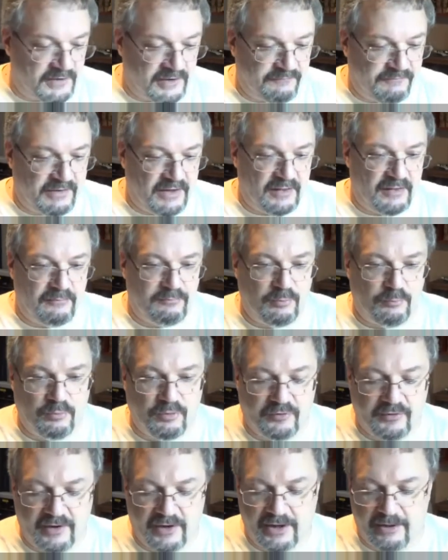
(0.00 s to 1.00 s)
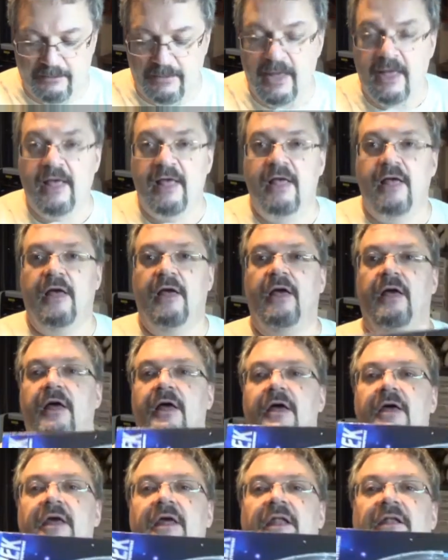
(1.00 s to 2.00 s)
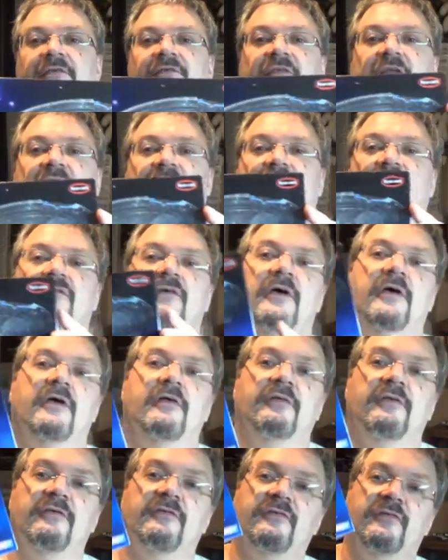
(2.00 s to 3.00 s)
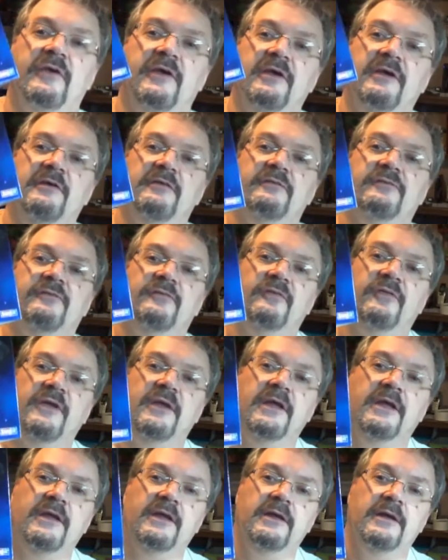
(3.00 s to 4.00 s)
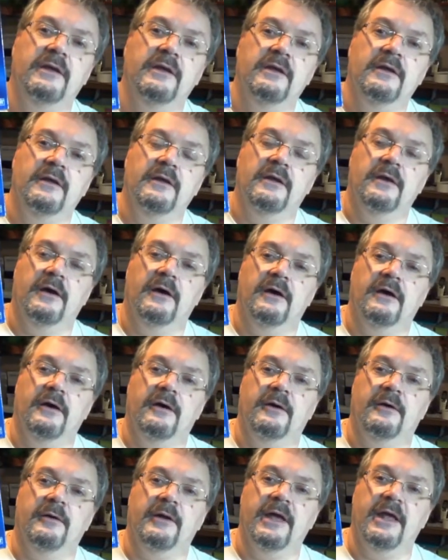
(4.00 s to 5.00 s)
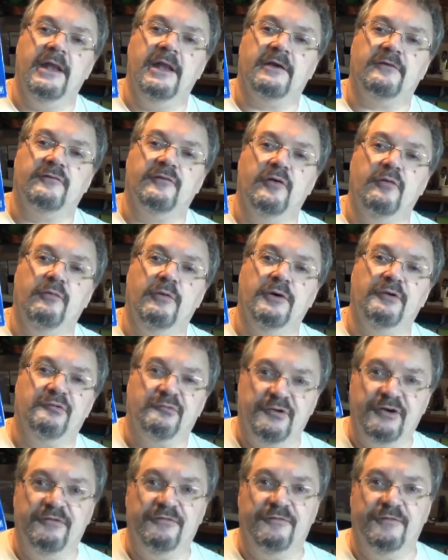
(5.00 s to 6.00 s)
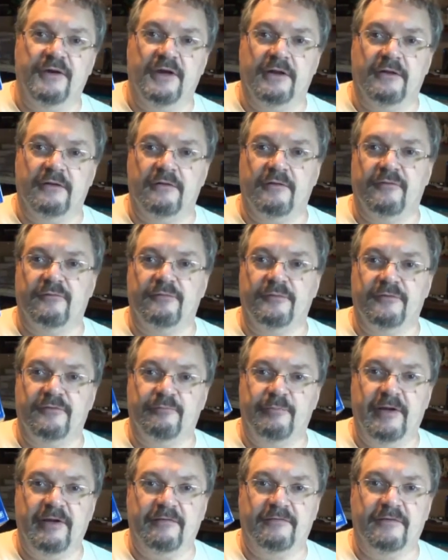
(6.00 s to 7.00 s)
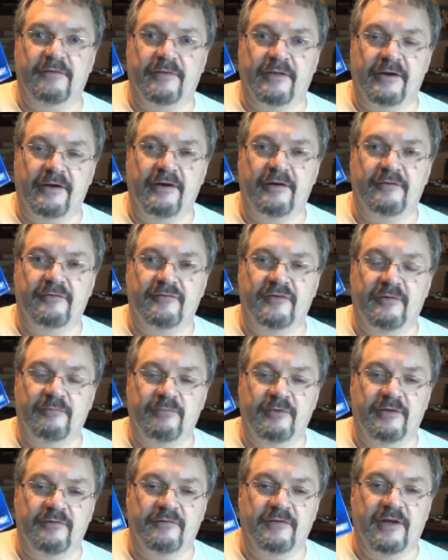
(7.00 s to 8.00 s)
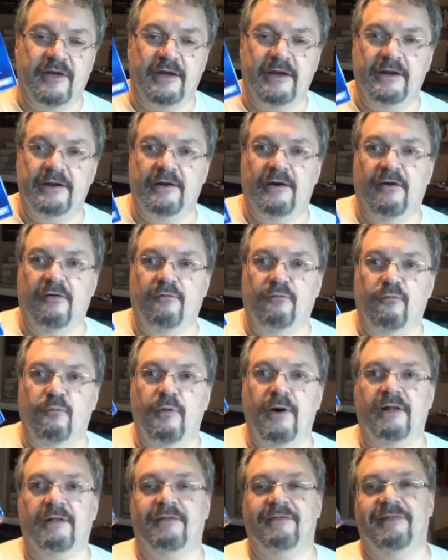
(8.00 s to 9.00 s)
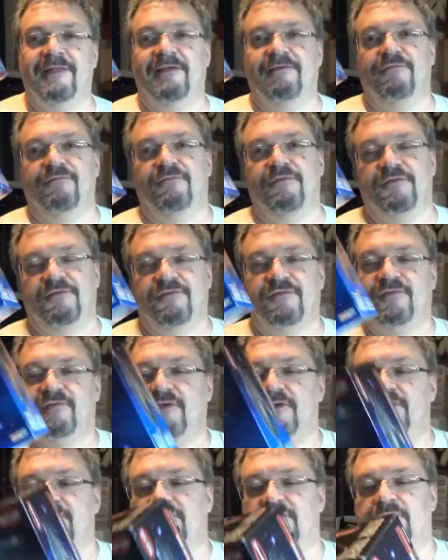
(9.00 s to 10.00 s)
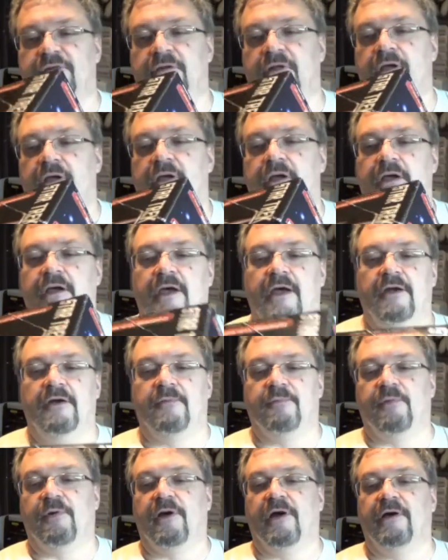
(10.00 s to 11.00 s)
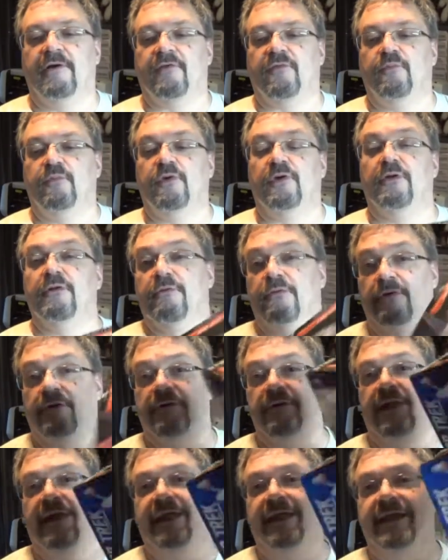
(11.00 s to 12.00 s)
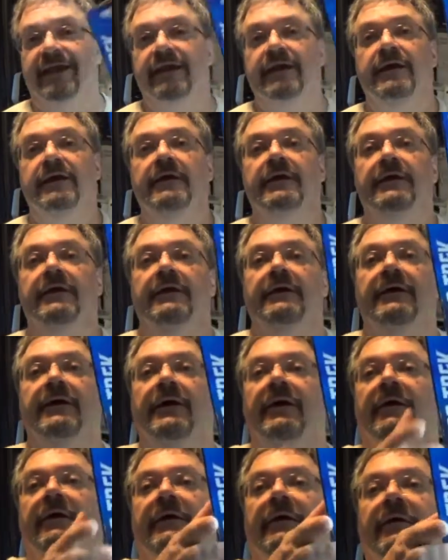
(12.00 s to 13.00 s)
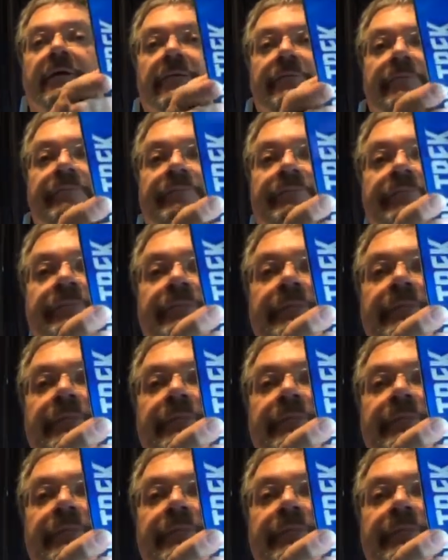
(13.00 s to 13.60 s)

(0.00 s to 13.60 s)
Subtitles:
and I've got a little bit more time. It is this. This is the NX-01 refit. This was based on the concept design of what the 5th season Enterprise would look like. It